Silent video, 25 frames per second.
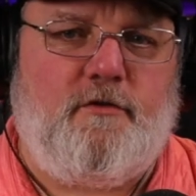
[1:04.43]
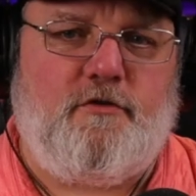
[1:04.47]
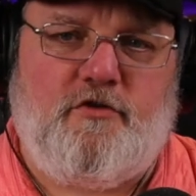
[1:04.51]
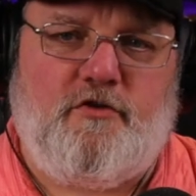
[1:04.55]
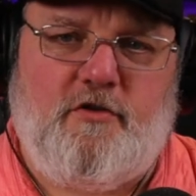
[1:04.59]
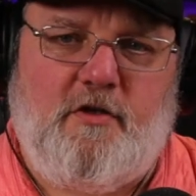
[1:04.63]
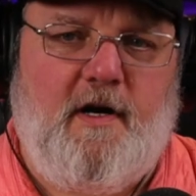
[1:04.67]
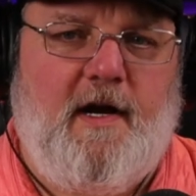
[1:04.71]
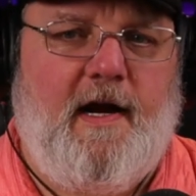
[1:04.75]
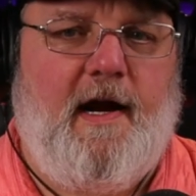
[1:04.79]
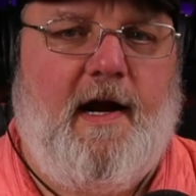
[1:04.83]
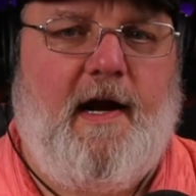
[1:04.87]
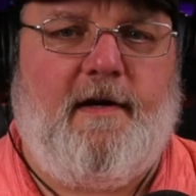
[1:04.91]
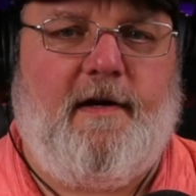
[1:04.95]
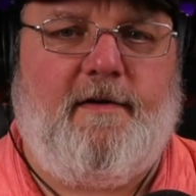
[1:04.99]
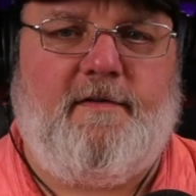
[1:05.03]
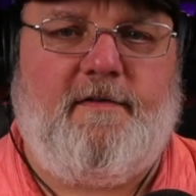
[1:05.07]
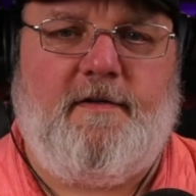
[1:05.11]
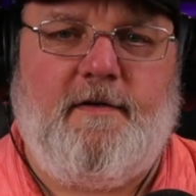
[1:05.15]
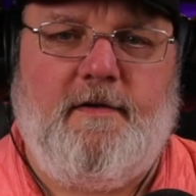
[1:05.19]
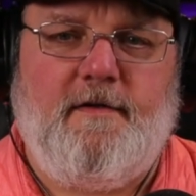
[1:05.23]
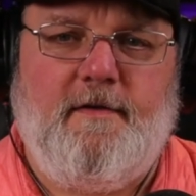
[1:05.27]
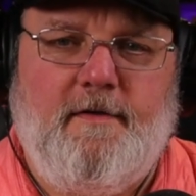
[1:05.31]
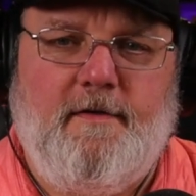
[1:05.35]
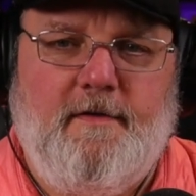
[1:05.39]

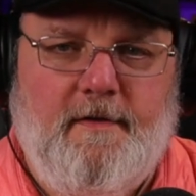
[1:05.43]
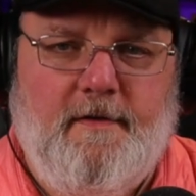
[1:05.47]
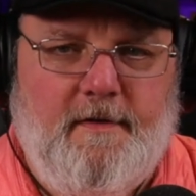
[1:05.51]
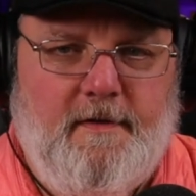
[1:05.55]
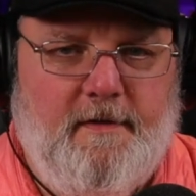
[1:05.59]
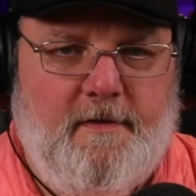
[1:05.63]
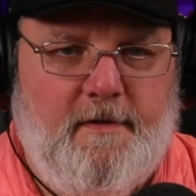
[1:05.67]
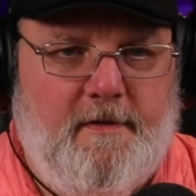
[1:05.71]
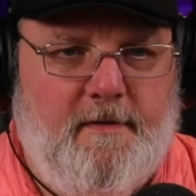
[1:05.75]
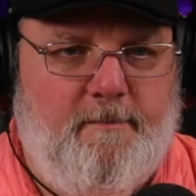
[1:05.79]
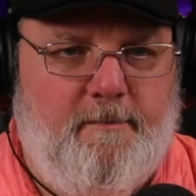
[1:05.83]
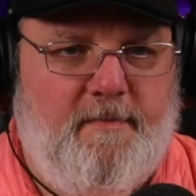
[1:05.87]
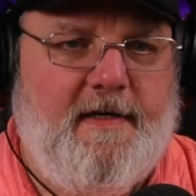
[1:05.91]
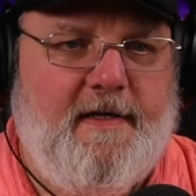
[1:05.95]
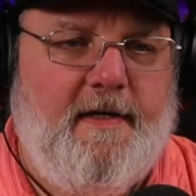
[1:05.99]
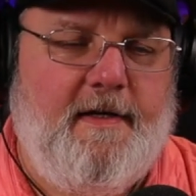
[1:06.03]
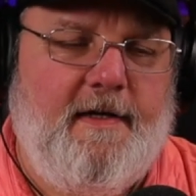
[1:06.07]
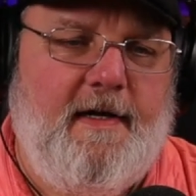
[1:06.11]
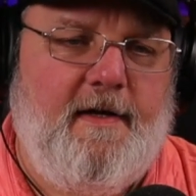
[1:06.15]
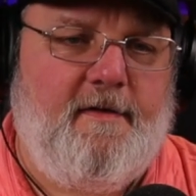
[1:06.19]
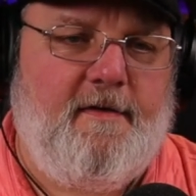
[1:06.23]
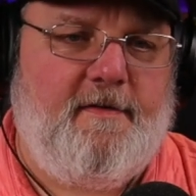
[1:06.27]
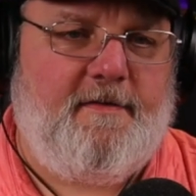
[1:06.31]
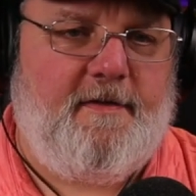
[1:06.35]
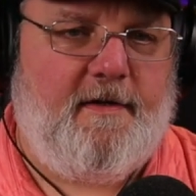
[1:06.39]
trash by
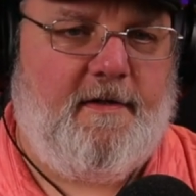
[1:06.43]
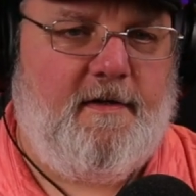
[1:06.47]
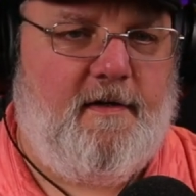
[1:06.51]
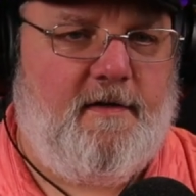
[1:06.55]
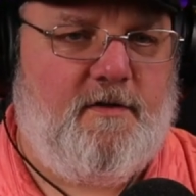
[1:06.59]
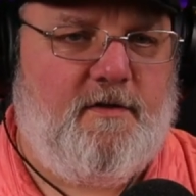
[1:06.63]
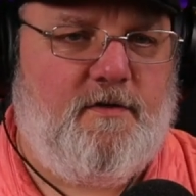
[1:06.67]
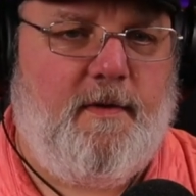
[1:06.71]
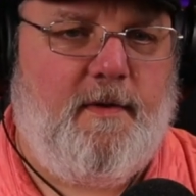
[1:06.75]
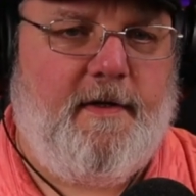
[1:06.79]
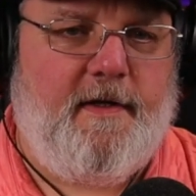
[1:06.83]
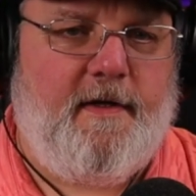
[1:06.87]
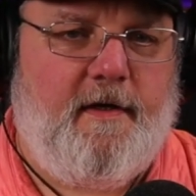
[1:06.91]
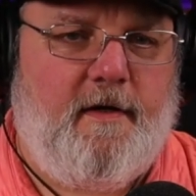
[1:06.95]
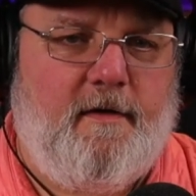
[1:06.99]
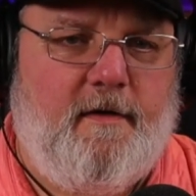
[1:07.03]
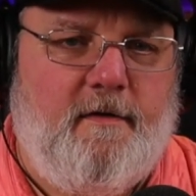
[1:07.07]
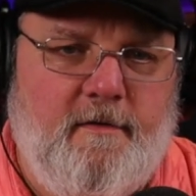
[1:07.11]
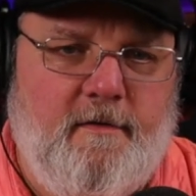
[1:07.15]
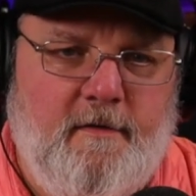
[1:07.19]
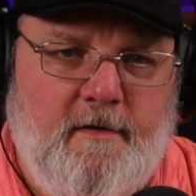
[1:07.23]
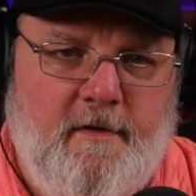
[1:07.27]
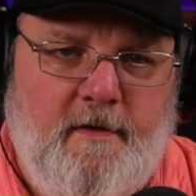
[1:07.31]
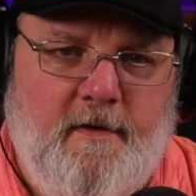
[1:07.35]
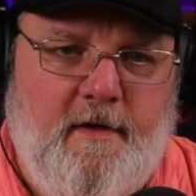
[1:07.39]
announcing on Twitter
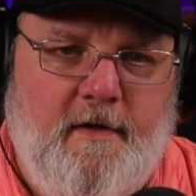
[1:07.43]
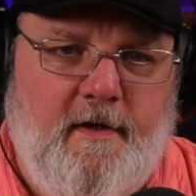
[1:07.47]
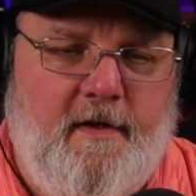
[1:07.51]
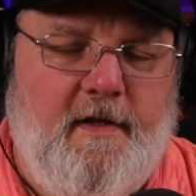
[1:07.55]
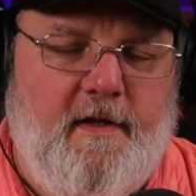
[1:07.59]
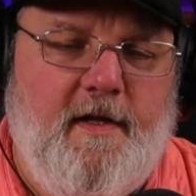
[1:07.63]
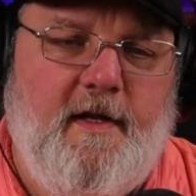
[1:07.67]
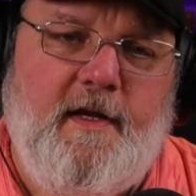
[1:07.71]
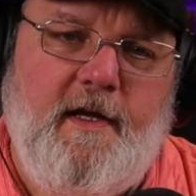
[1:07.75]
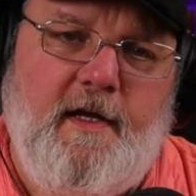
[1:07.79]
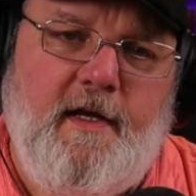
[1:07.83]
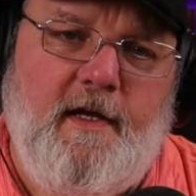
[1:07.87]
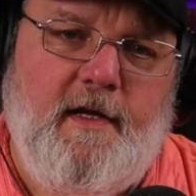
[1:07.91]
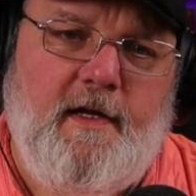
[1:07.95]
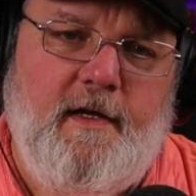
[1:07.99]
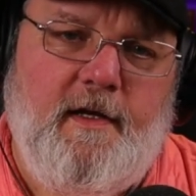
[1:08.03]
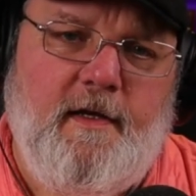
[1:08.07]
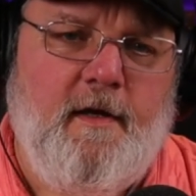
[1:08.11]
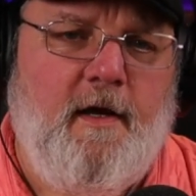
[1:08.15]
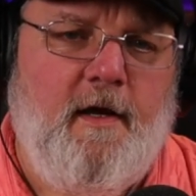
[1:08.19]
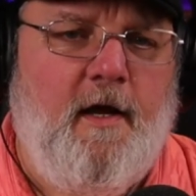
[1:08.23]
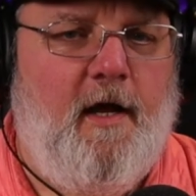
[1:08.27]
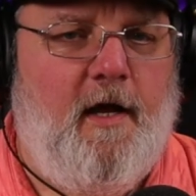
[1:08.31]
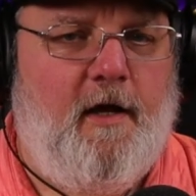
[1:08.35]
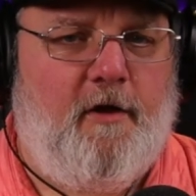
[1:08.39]
that he
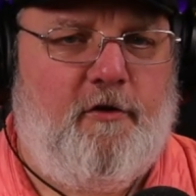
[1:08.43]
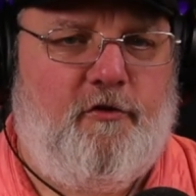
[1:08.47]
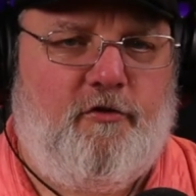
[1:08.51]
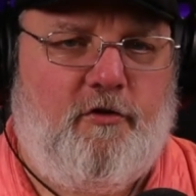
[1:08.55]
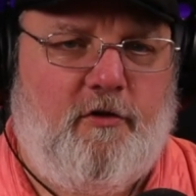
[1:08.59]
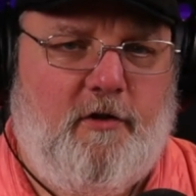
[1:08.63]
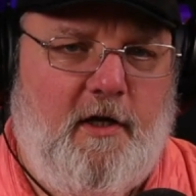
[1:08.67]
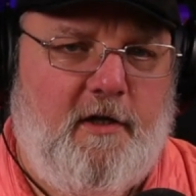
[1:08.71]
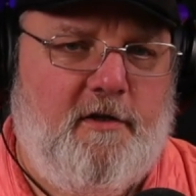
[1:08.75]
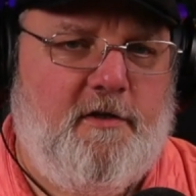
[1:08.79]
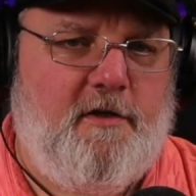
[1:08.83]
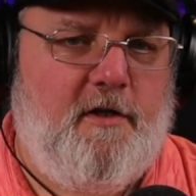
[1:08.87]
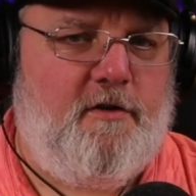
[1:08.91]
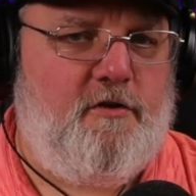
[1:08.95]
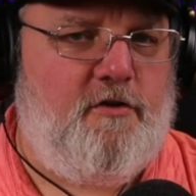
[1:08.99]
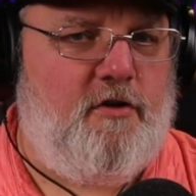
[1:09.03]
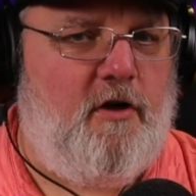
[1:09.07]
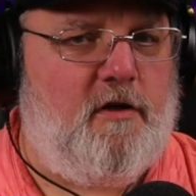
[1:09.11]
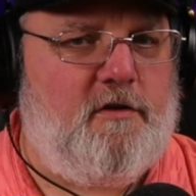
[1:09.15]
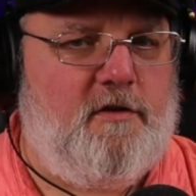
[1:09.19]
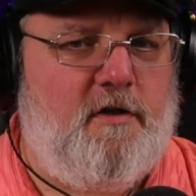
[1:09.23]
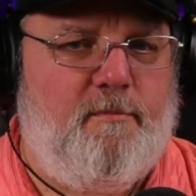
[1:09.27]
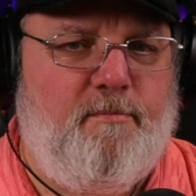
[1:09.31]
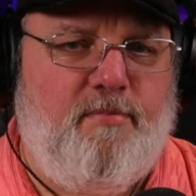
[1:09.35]
has selected Dr.